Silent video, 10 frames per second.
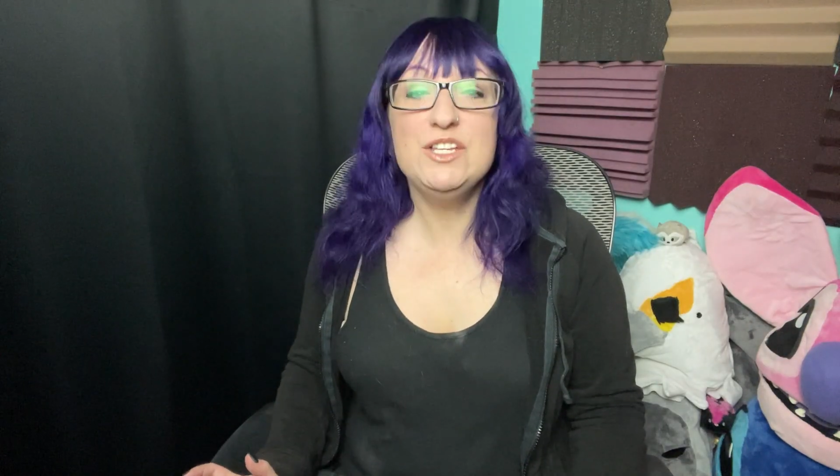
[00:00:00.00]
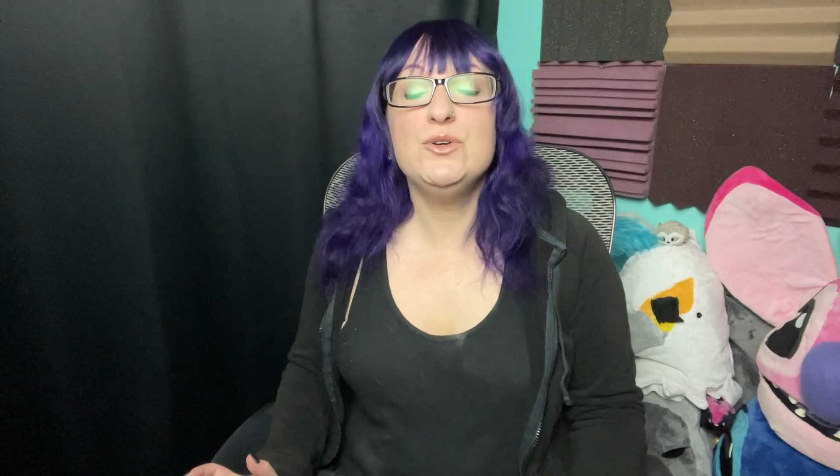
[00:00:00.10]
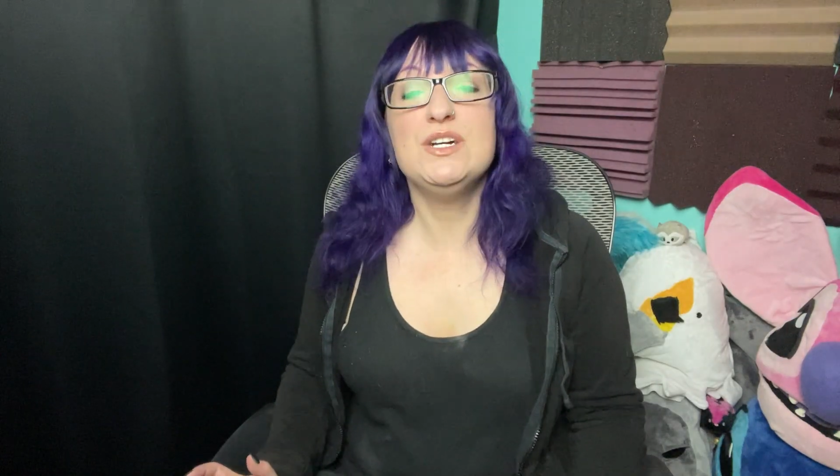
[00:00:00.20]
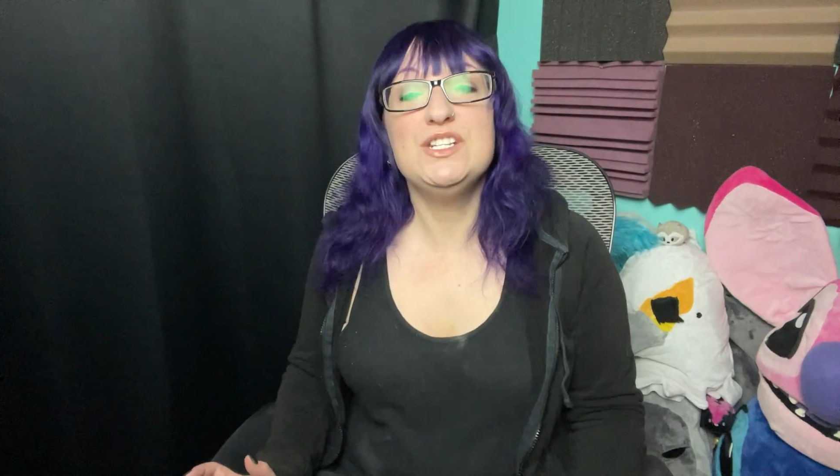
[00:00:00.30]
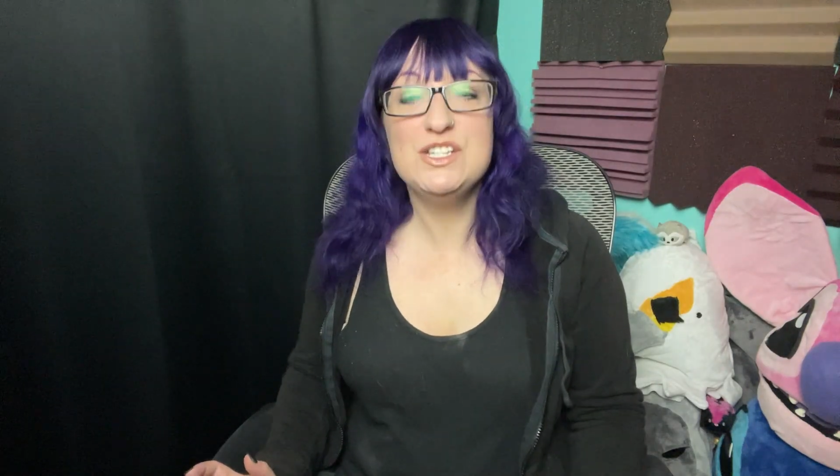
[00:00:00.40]

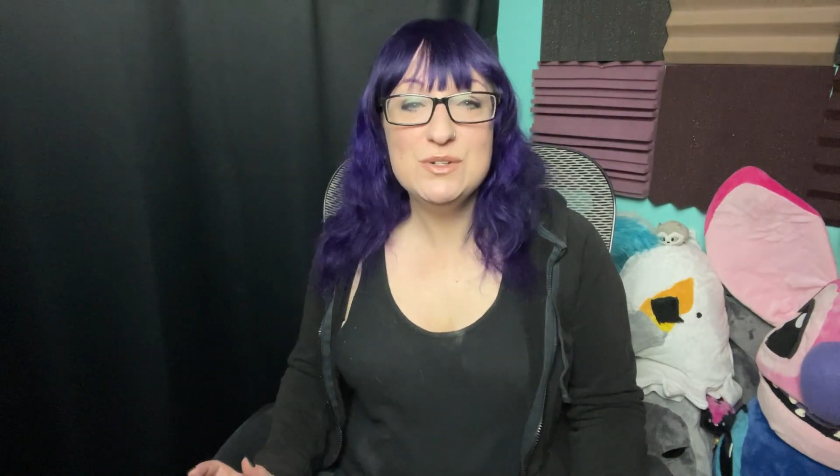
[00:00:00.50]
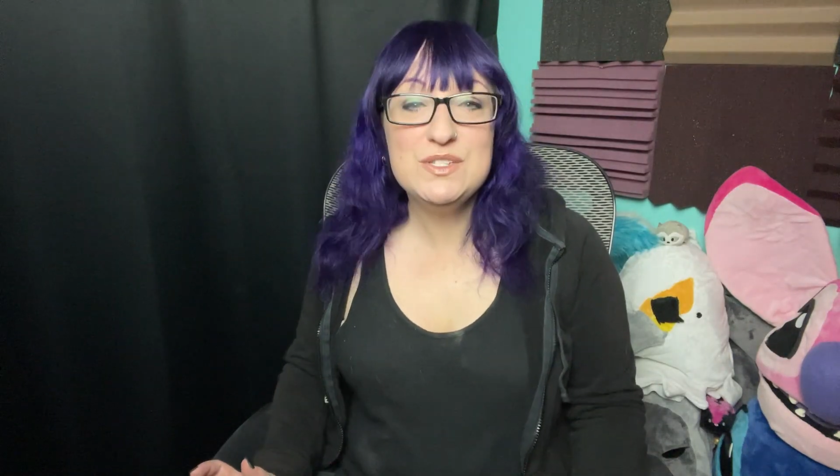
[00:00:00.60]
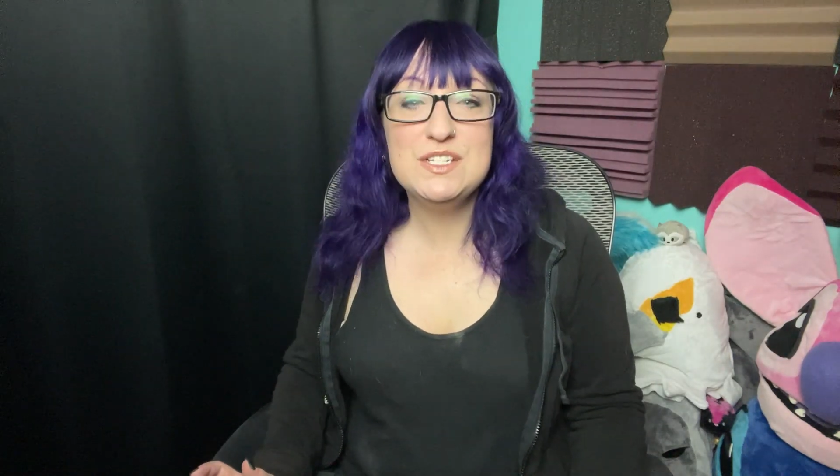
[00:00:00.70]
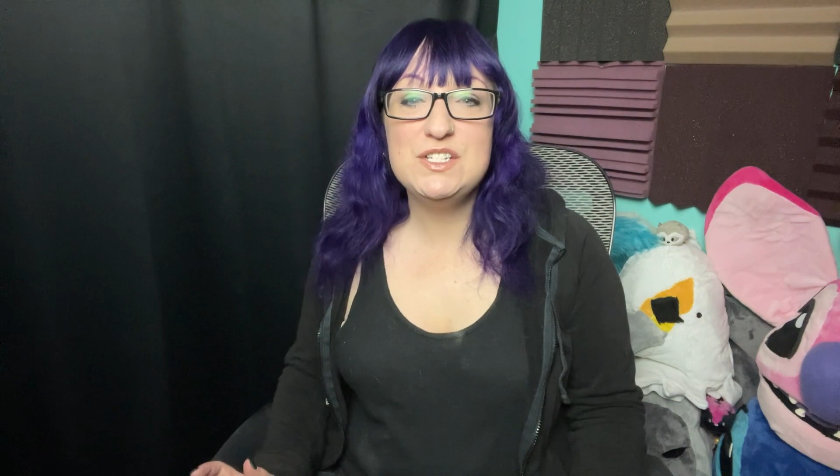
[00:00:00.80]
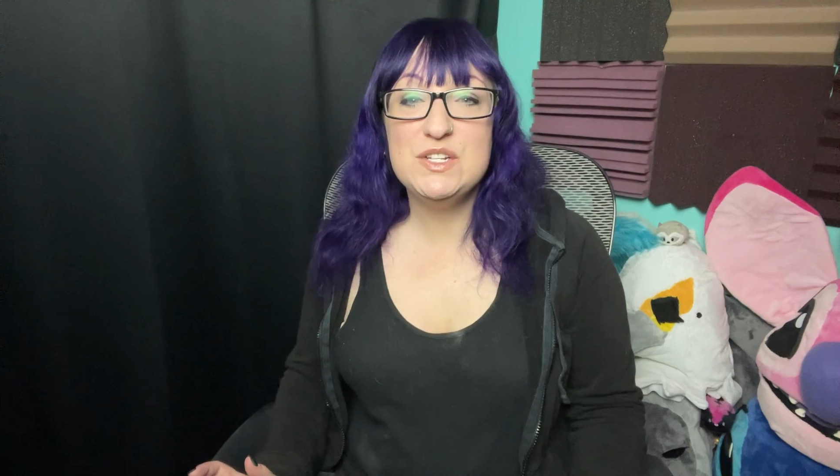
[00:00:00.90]
You can
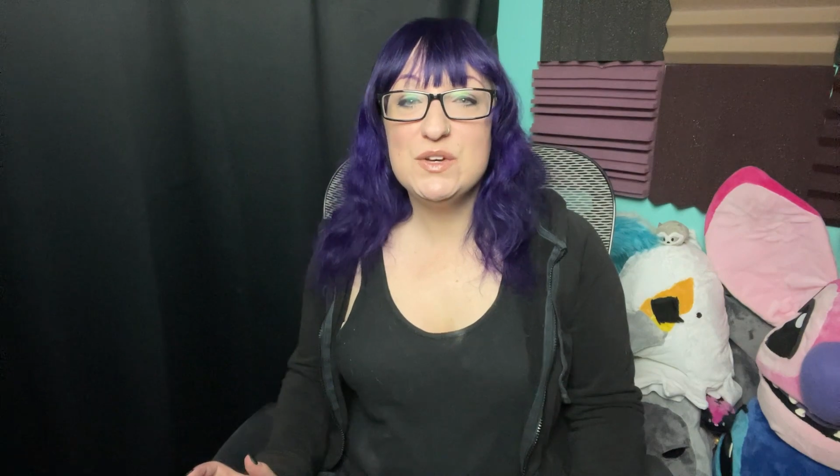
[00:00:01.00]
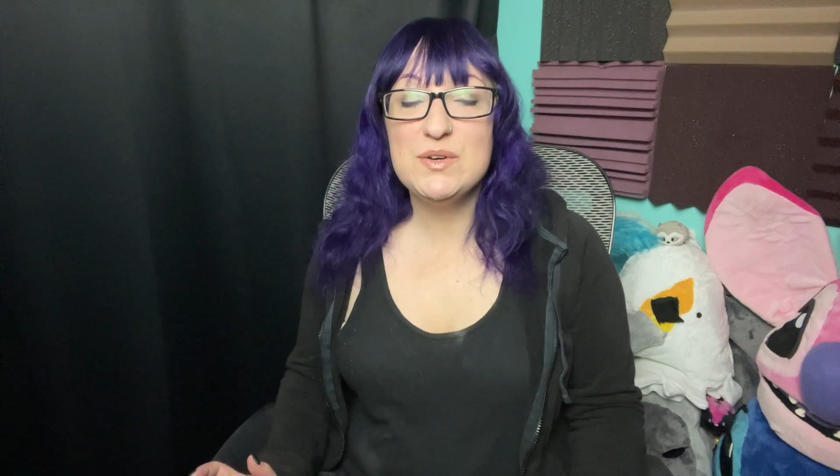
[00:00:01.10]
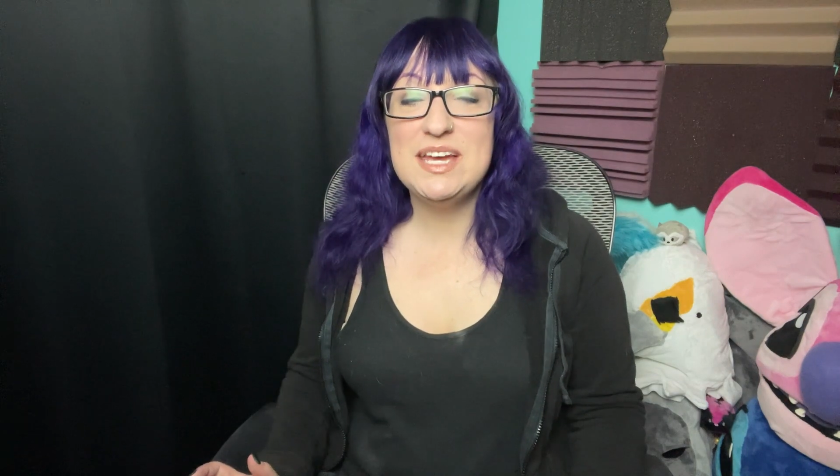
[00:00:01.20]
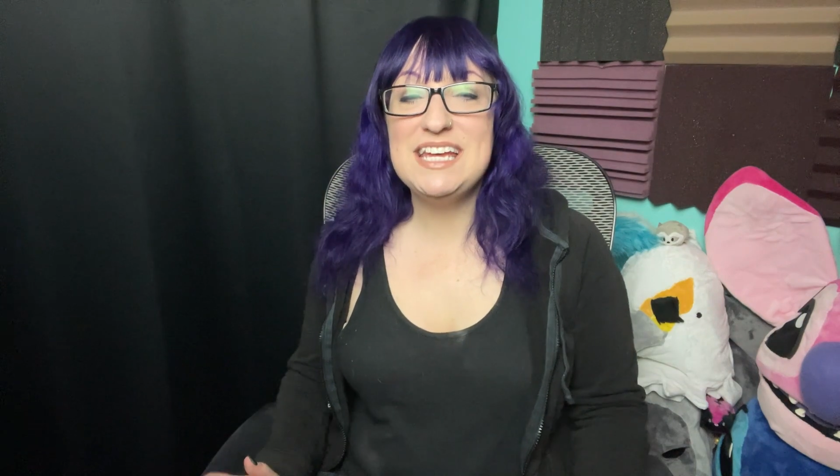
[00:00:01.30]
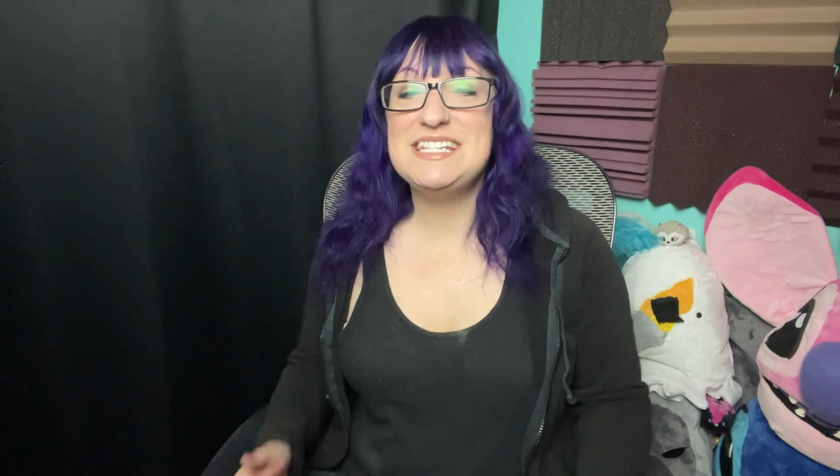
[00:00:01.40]
use it to
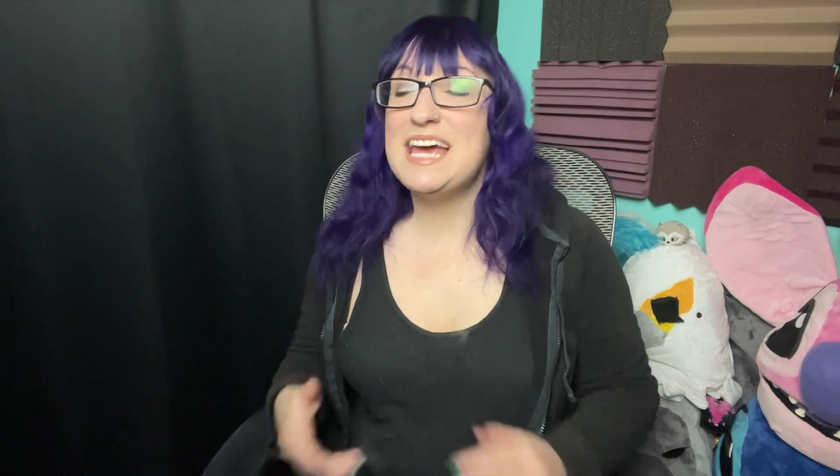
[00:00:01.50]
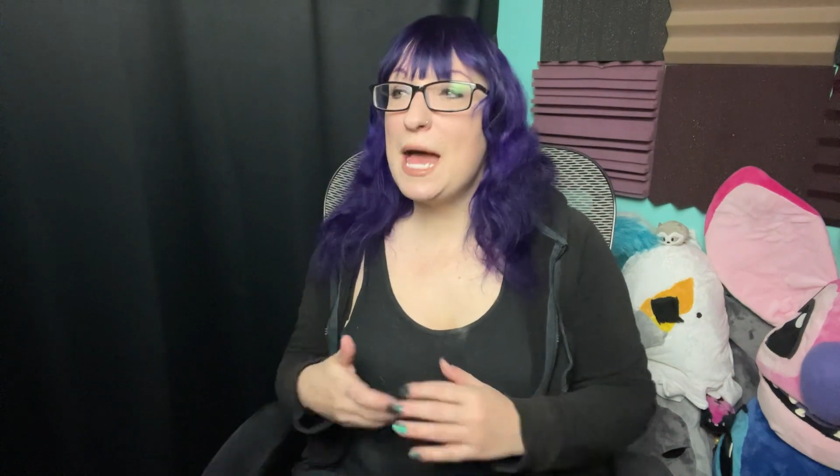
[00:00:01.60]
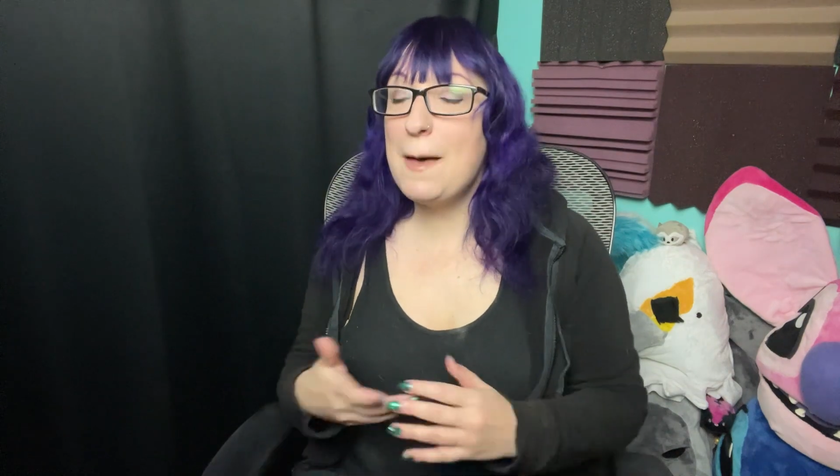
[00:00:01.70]
create